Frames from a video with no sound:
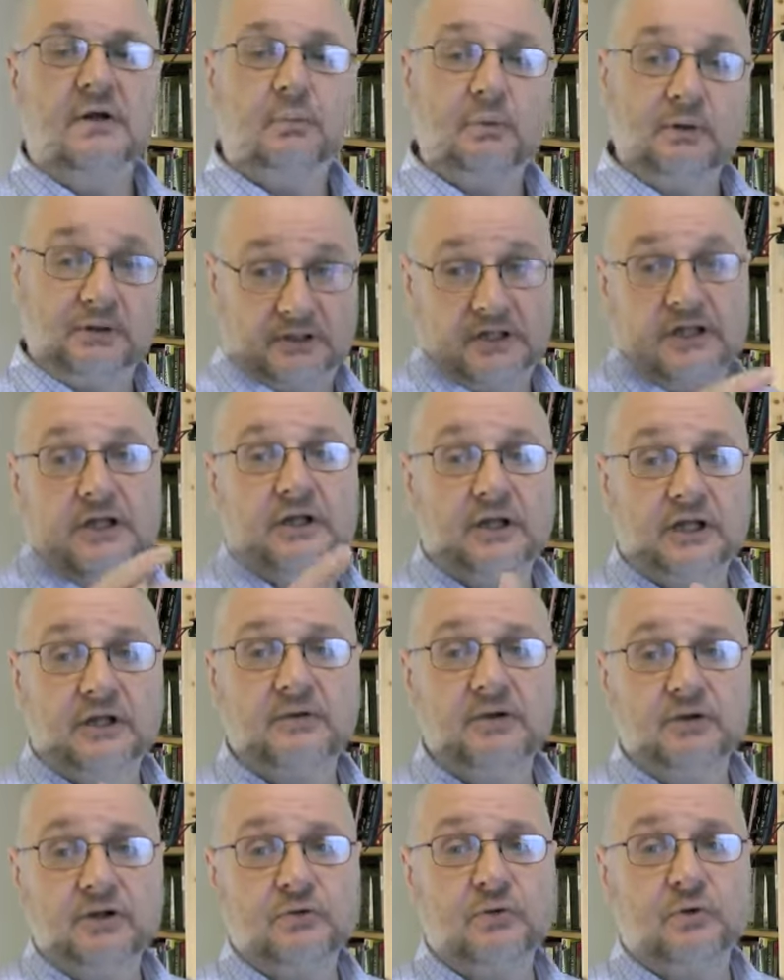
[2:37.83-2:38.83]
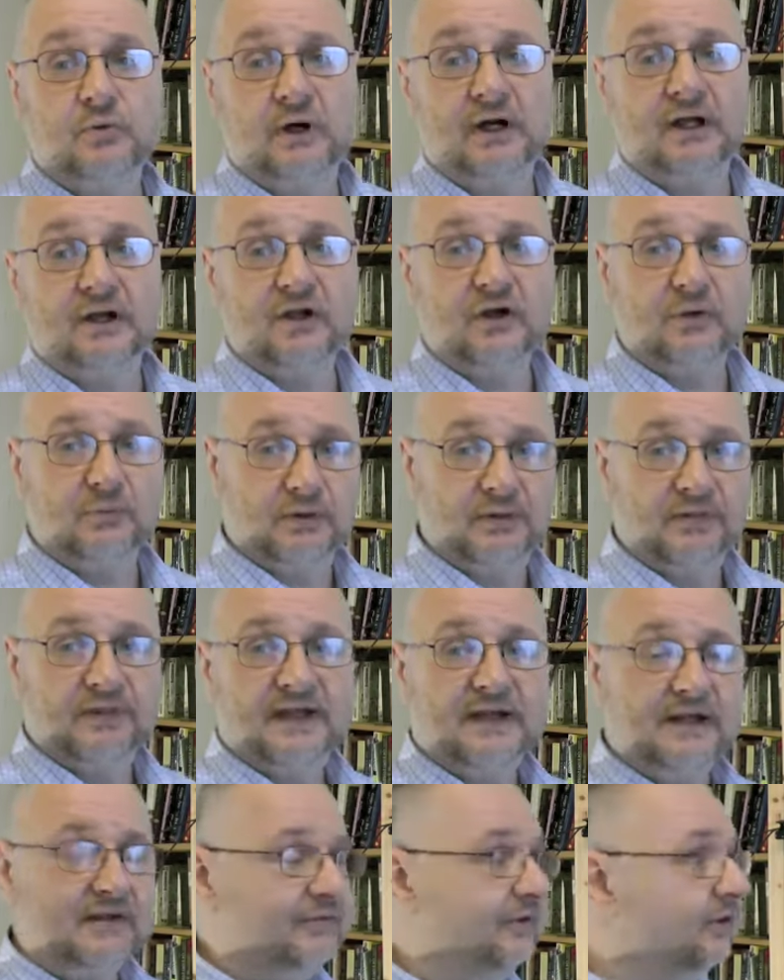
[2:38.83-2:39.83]
Well, you can do quite a lot with
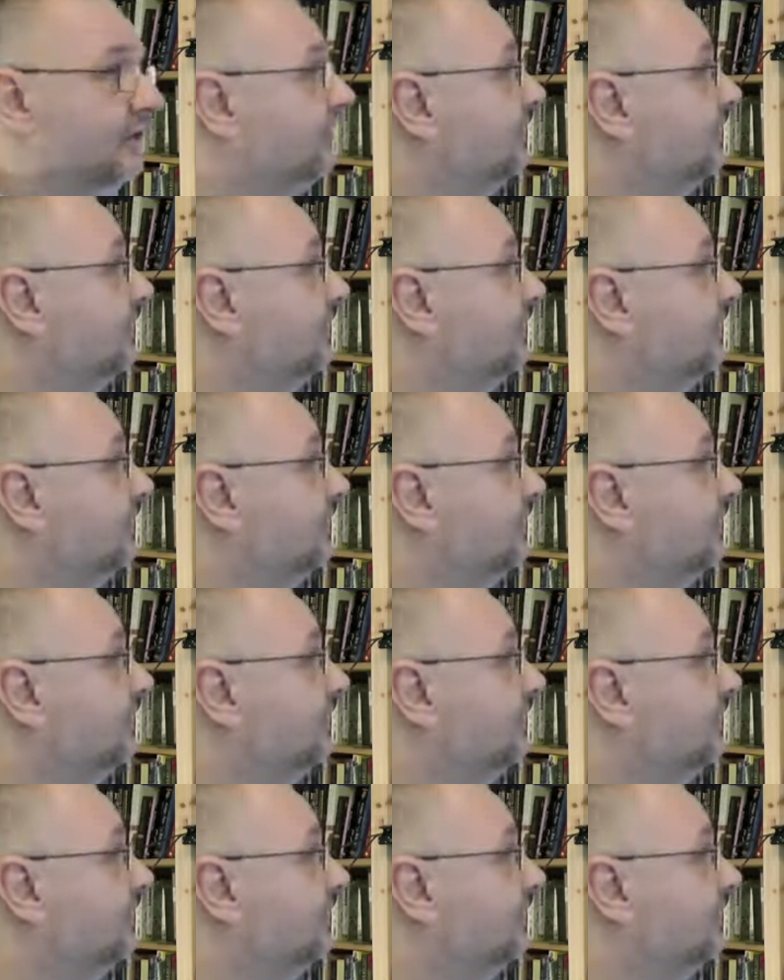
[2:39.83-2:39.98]
that. If you